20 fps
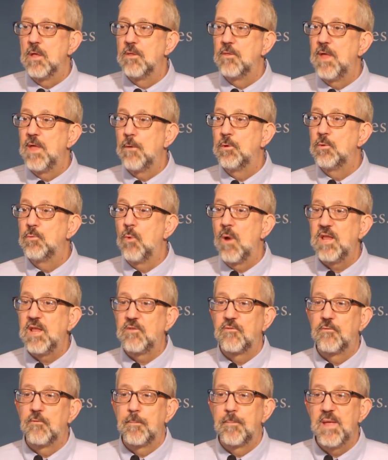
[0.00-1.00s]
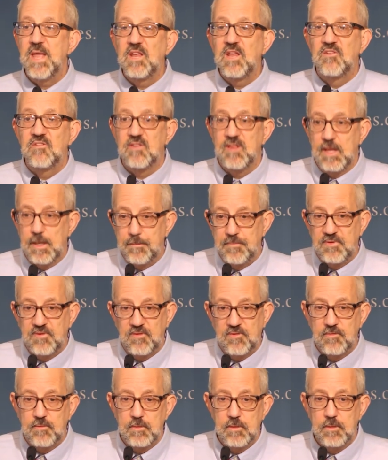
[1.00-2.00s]
they would race for pink
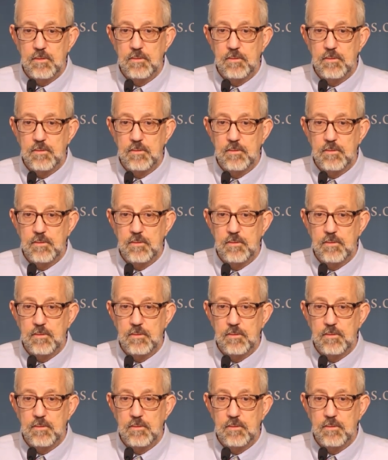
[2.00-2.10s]
slips.